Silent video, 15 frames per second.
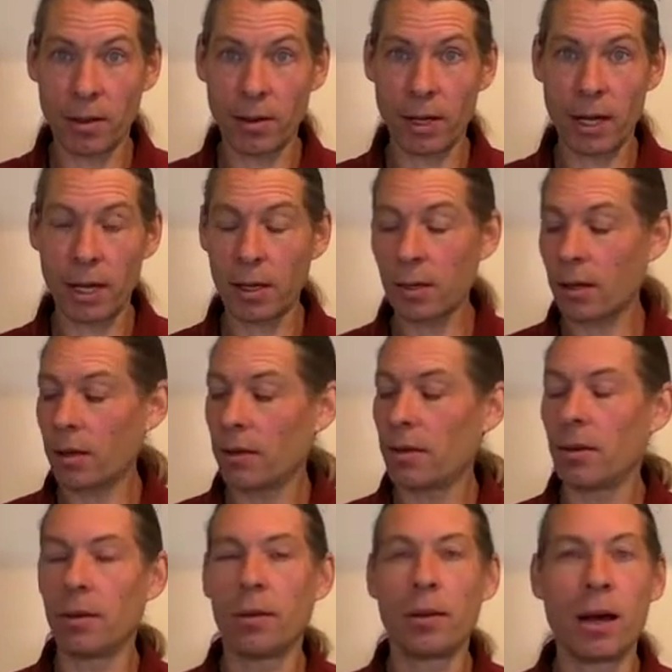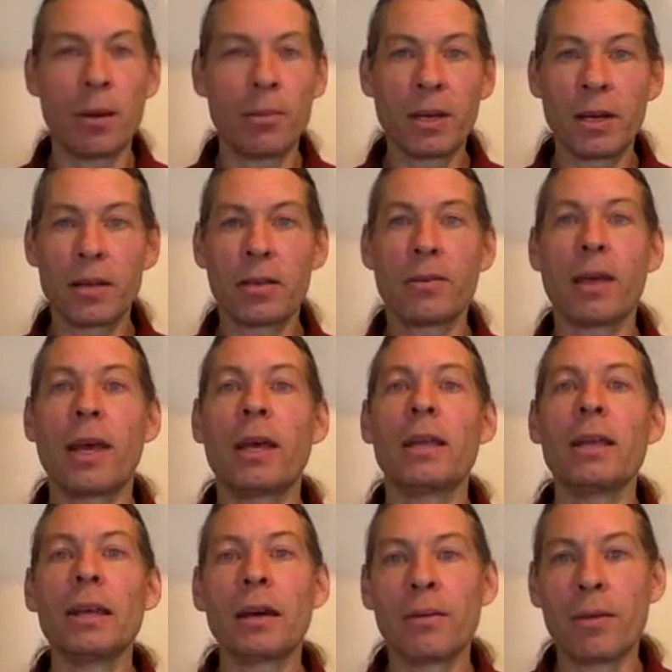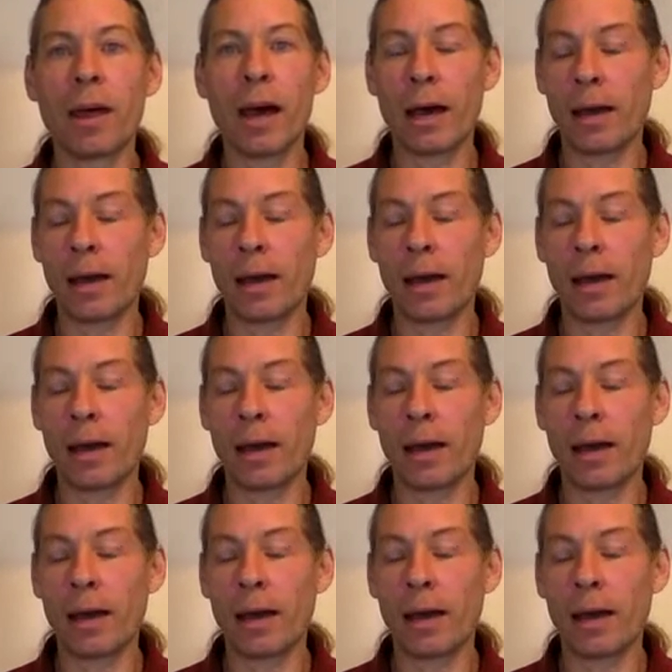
okay? Not because of any of that.